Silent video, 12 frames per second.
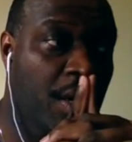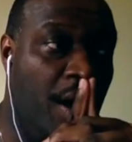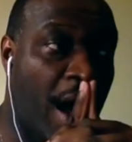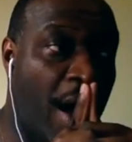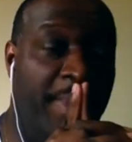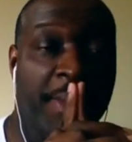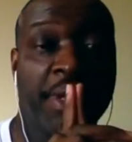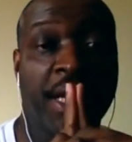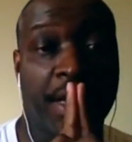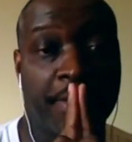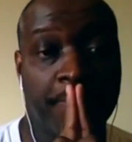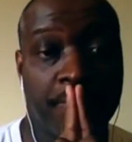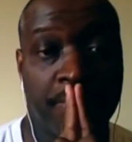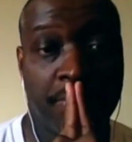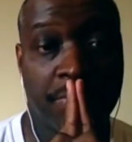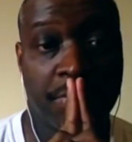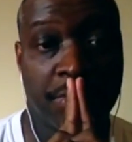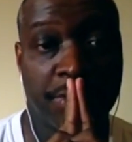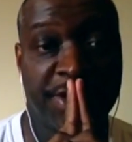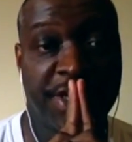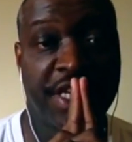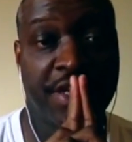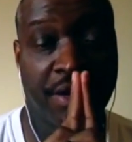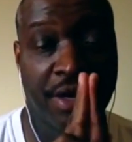I'll be blunt.
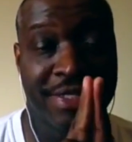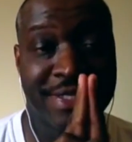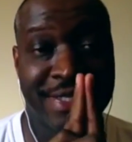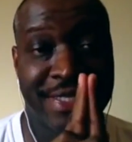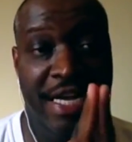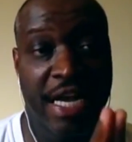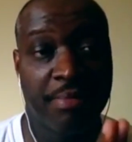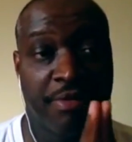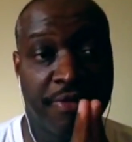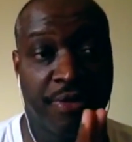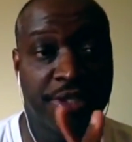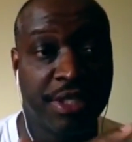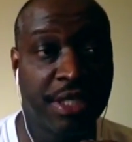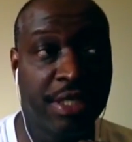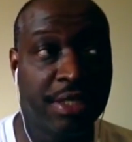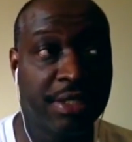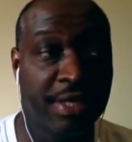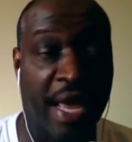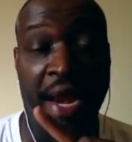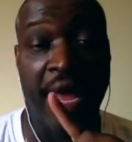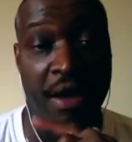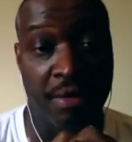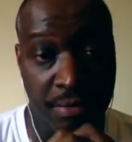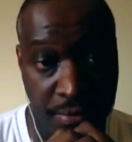She lost the job before she sat
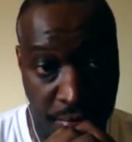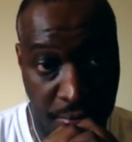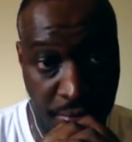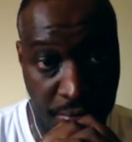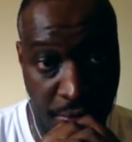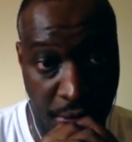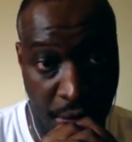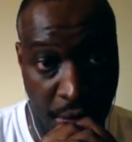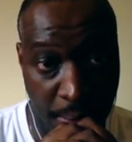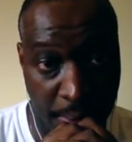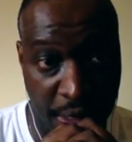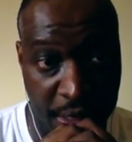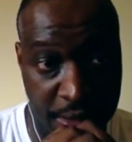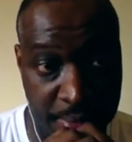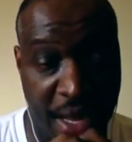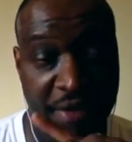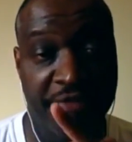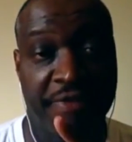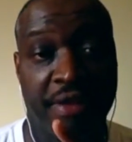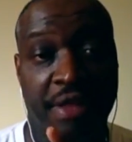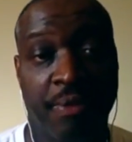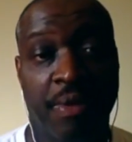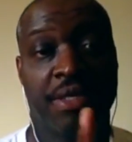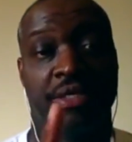down. Because my
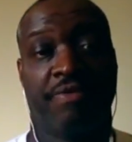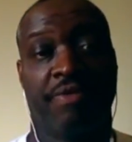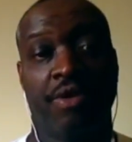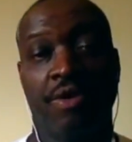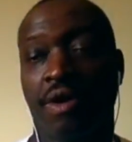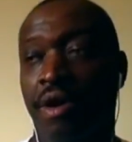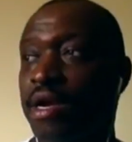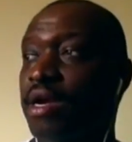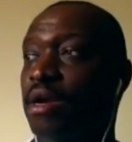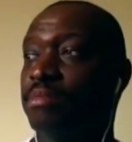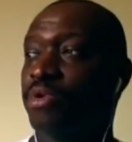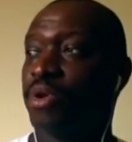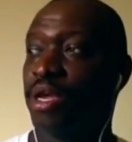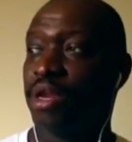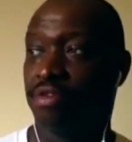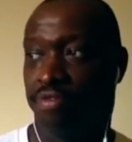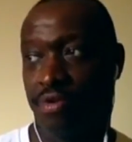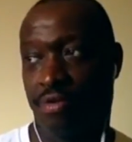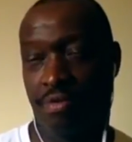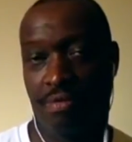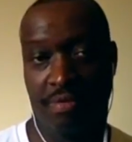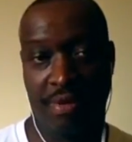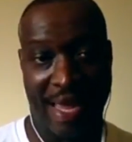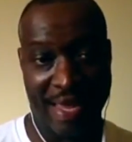feeling was, if you're going to come to an interview
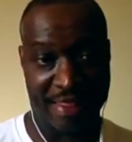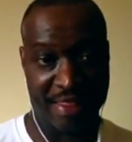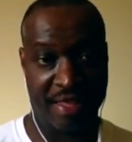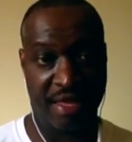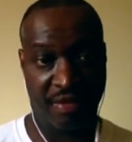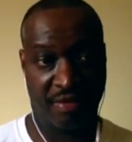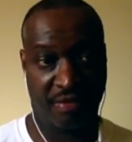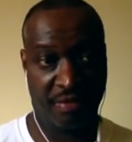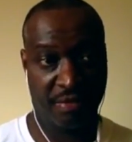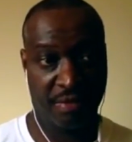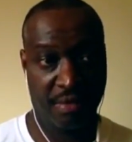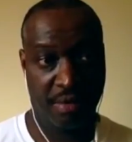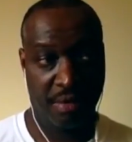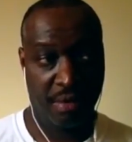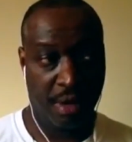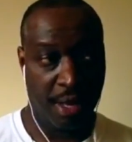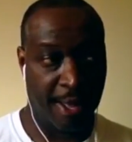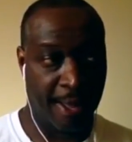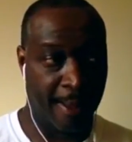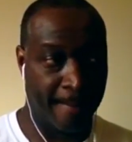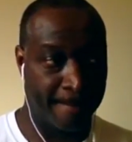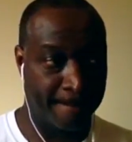like this, how